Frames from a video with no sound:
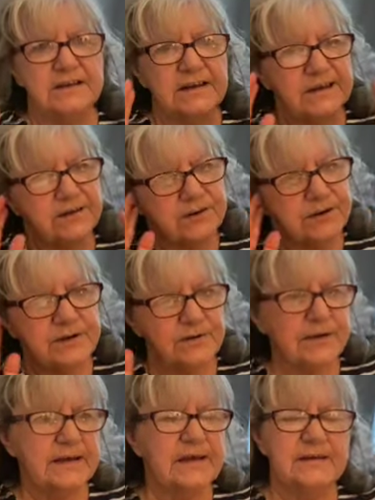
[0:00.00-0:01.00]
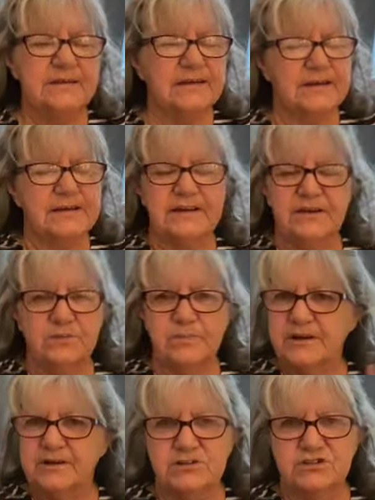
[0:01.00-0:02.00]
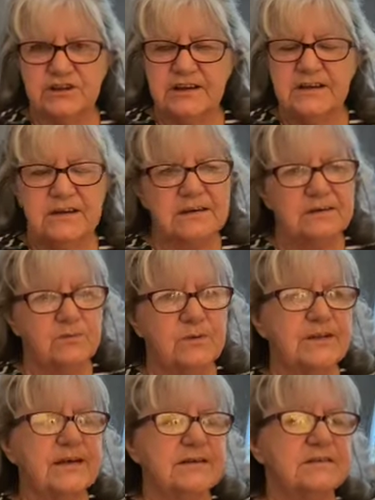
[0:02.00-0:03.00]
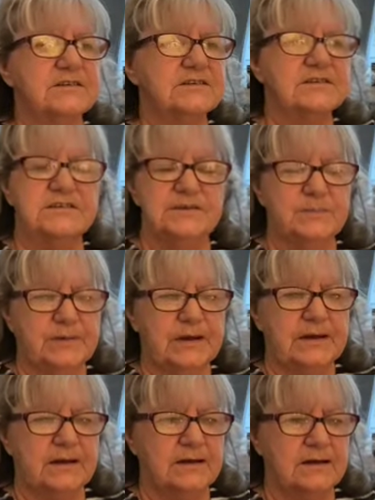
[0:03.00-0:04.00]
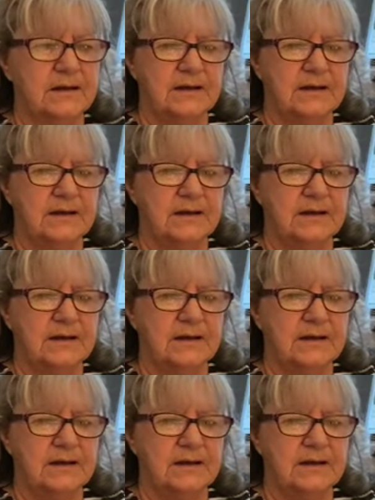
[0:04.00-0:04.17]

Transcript: I get her hearing aid taken out because she can't wear that to sleep. And